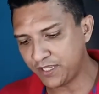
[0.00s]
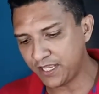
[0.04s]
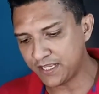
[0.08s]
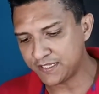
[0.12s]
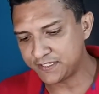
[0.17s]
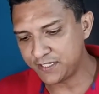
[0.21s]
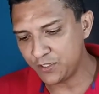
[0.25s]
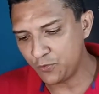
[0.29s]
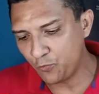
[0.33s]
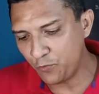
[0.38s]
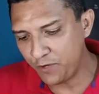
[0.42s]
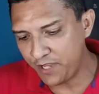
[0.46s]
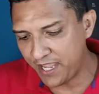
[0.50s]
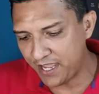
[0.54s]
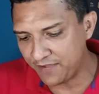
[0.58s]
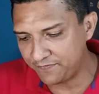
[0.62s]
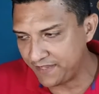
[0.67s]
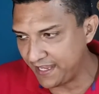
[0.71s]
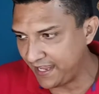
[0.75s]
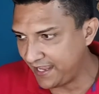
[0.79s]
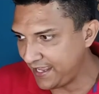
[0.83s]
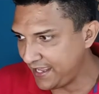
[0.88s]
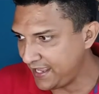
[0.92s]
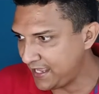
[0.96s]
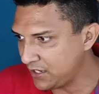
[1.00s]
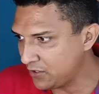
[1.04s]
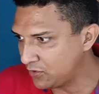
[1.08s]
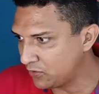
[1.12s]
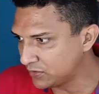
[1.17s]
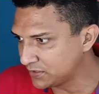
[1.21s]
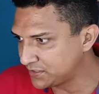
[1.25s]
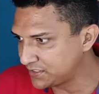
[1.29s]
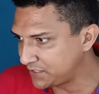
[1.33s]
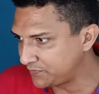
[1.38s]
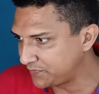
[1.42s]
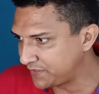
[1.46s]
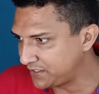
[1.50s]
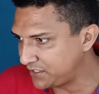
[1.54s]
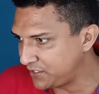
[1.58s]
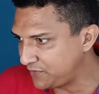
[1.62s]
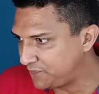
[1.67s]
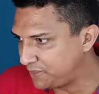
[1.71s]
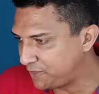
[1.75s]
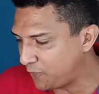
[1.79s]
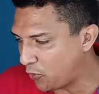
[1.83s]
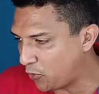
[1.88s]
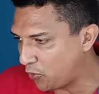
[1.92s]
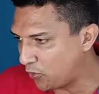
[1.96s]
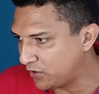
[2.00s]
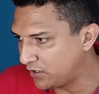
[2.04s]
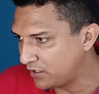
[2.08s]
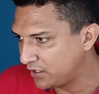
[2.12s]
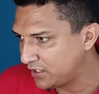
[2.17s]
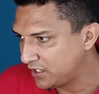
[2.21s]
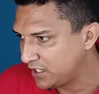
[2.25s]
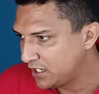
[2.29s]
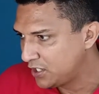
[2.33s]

can see, we have the angle 74,